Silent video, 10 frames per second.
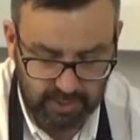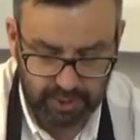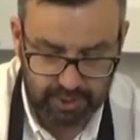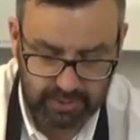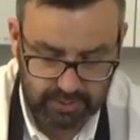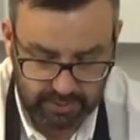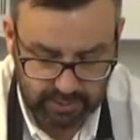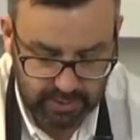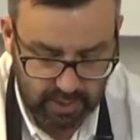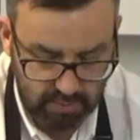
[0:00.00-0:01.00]
just as
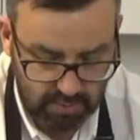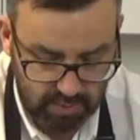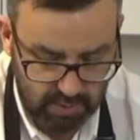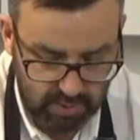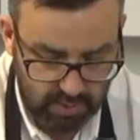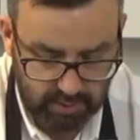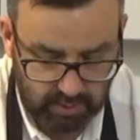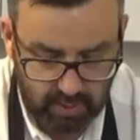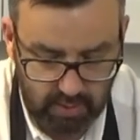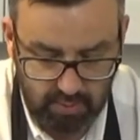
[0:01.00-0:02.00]
so,
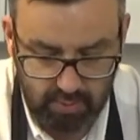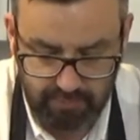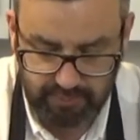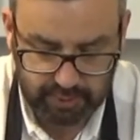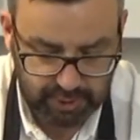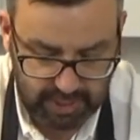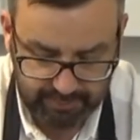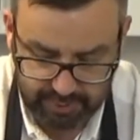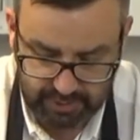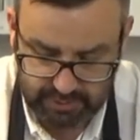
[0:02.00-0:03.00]
little oval
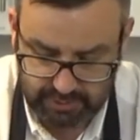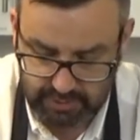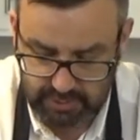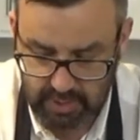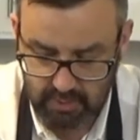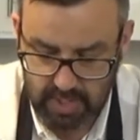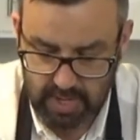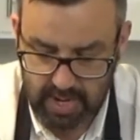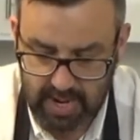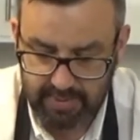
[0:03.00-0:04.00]
shape just as so,
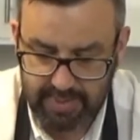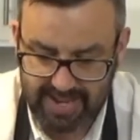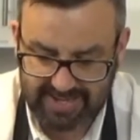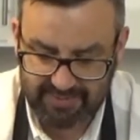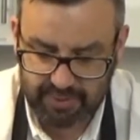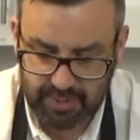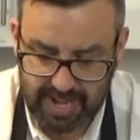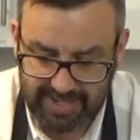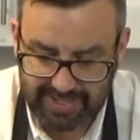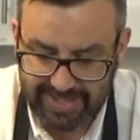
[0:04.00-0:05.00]
and that gives you
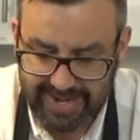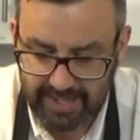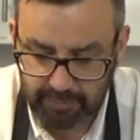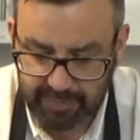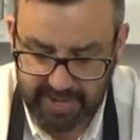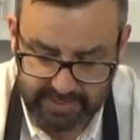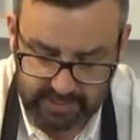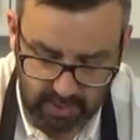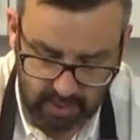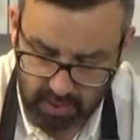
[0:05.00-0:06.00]
that little
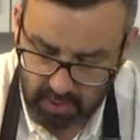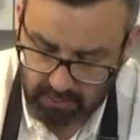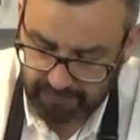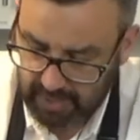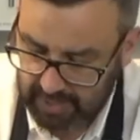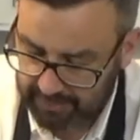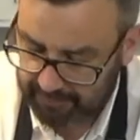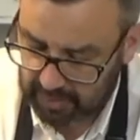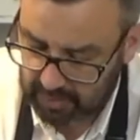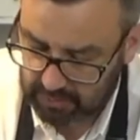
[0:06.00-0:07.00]
bit of
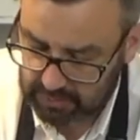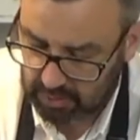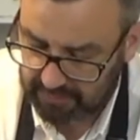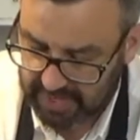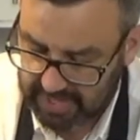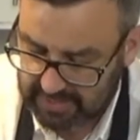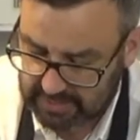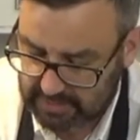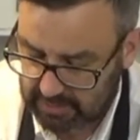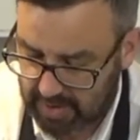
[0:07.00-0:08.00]
your sort of
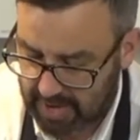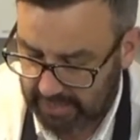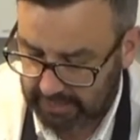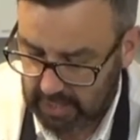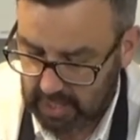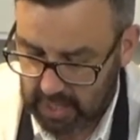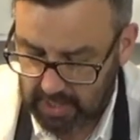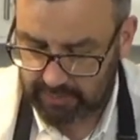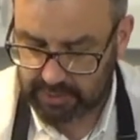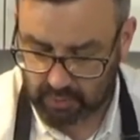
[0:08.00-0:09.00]
Easter egg
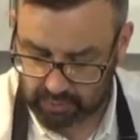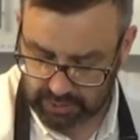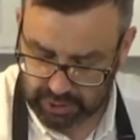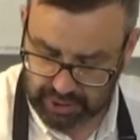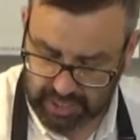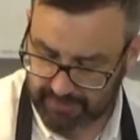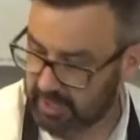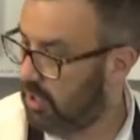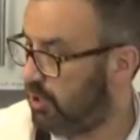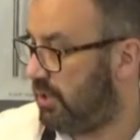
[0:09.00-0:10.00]
sort of shape
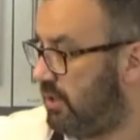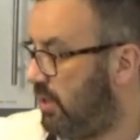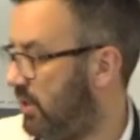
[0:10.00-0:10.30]
just as